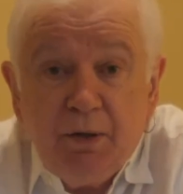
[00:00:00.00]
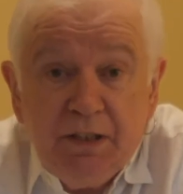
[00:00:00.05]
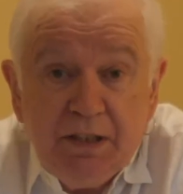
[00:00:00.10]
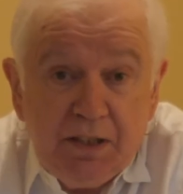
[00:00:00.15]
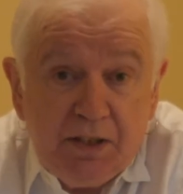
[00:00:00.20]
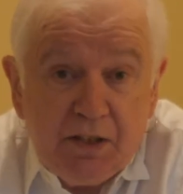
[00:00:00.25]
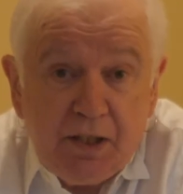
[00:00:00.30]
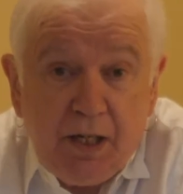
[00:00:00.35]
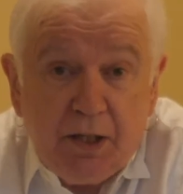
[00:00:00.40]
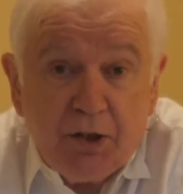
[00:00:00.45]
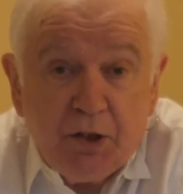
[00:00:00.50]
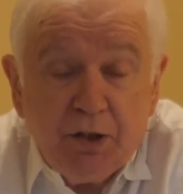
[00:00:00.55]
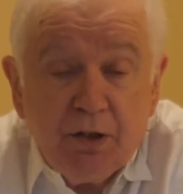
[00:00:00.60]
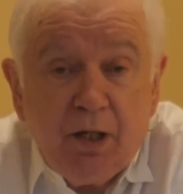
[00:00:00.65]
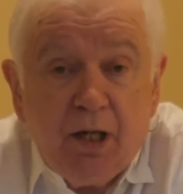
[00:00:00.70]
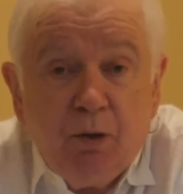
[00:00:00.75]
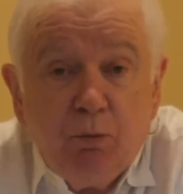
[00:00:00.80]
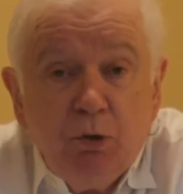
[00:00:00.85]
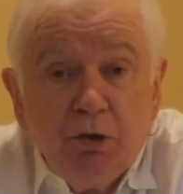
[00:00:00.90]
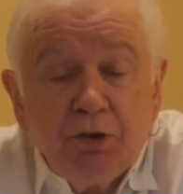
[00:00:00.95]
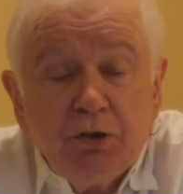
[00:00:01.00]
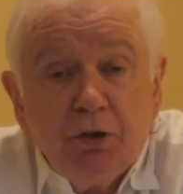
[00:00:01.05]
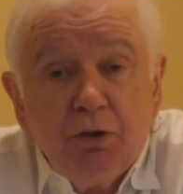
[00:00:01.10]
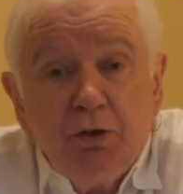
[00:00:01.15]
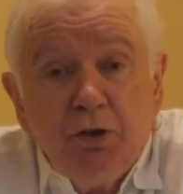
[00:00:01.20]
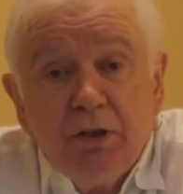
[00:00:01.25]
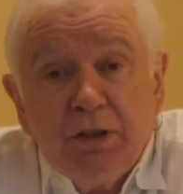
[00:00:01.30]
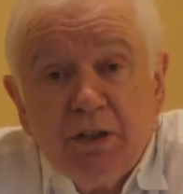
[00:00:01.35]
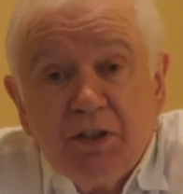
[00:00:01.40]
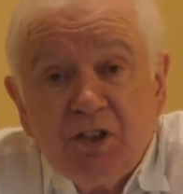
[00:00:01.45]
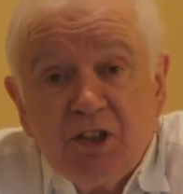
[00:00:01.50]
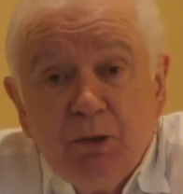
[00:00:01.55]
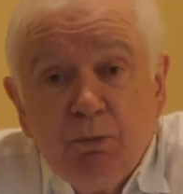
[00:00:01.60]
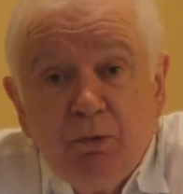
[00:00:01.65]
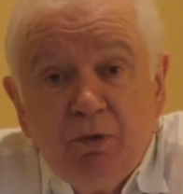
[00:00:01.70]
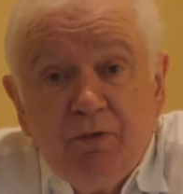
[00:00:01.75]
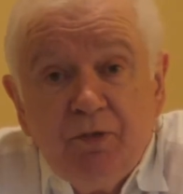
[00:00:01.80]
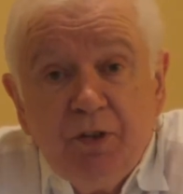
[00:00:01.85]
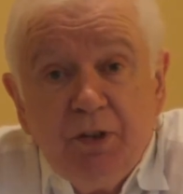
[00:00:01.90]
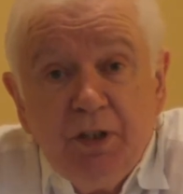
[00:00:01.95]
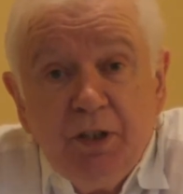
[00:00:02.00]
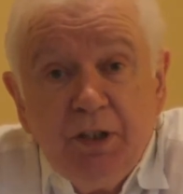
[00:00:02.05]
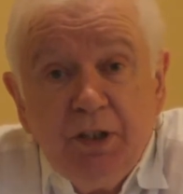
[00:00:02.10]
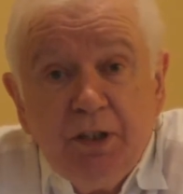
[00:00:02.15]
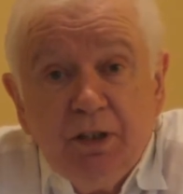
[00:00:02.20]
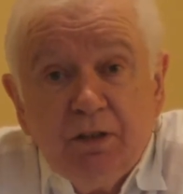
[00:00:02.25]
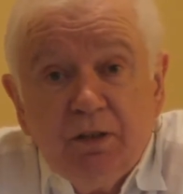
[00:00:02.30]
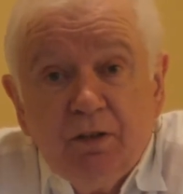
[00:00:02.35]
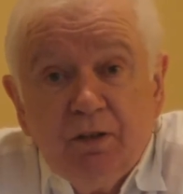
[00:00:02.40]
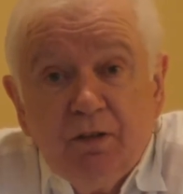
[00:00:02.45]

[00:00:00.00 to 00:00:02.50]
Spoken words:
in this section, I want to look at some of the